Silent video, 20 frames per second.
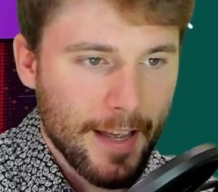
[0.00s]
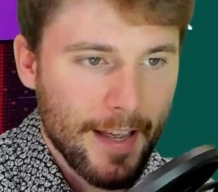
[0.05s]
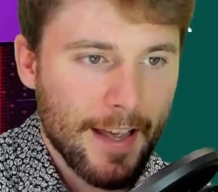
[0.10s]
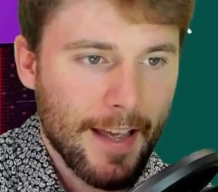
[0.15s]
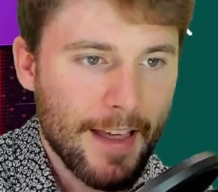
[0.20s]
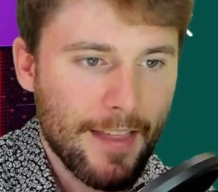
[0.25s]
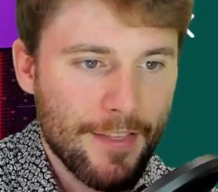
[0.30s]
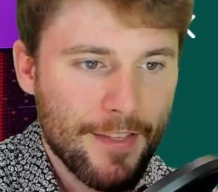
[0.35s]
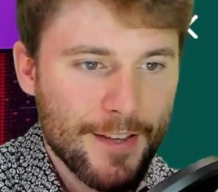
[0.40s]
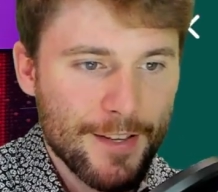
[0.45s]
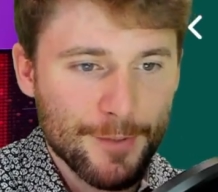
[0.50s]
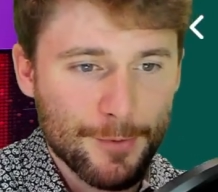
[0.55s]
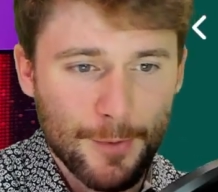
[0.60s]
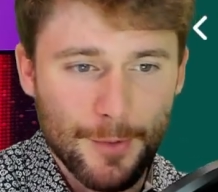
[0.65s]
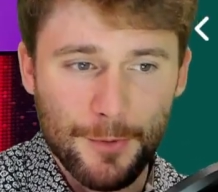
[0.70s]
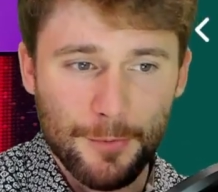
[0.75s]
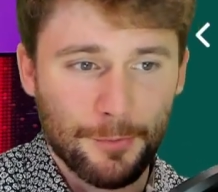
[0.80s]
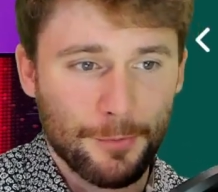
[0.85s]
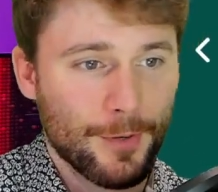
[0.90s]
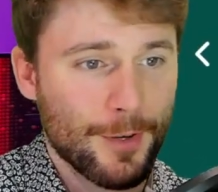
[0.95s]
and this
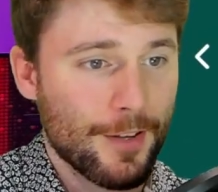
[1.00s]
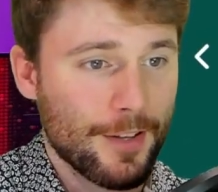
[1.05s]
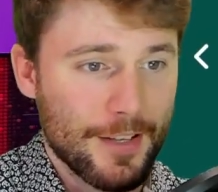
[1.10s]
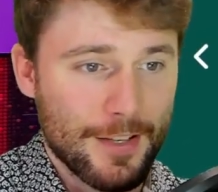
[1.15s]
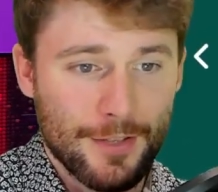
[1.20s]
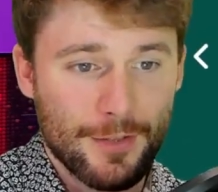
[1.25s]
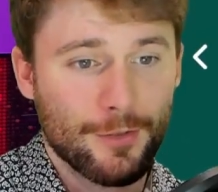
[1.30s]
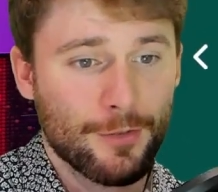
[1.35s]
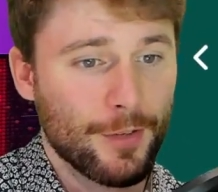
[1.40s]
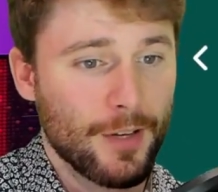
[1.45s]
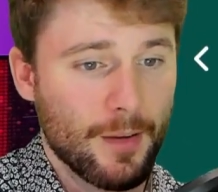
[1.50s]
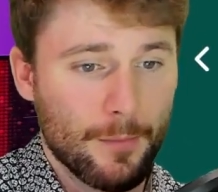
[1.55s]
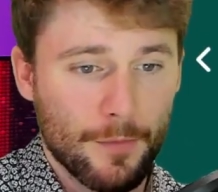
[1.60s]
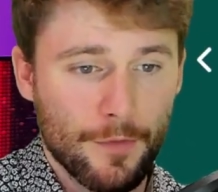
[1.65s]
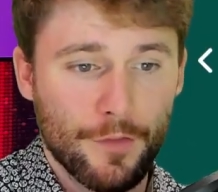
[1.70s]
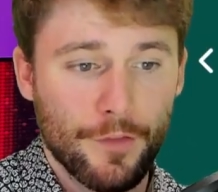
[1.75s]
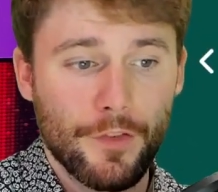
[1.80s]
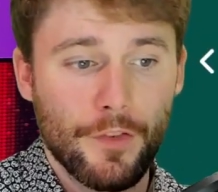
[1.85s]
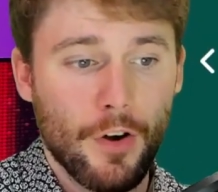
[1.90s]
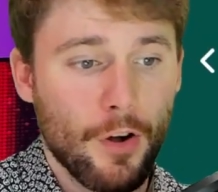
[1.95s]
one really screamed
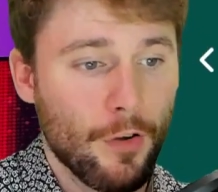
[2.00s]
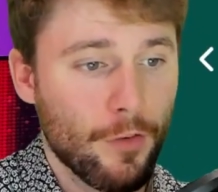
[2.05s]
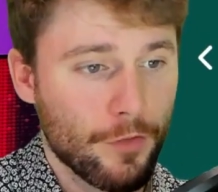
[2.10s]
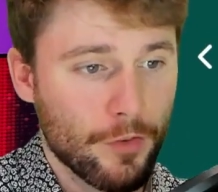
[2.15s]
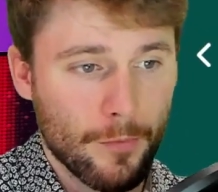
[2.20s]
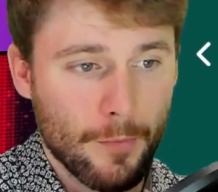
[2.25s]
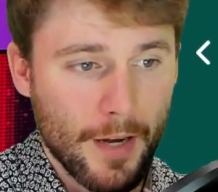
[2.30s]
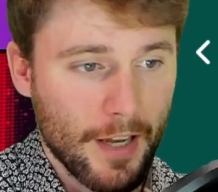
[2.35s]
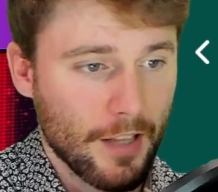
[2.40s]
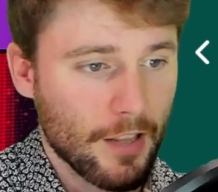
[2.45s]
fall for me.